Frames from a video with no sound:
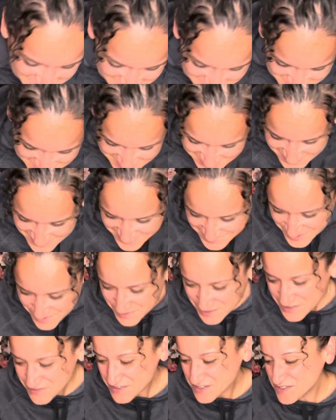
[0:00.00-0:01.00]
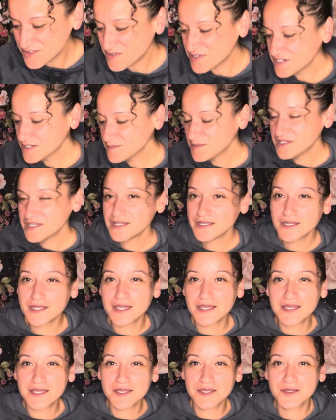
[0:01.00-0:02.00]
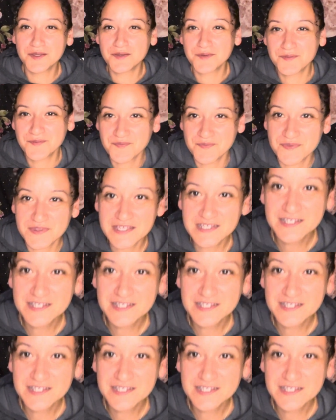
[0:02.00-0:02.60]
Thank you so much for joining me today. And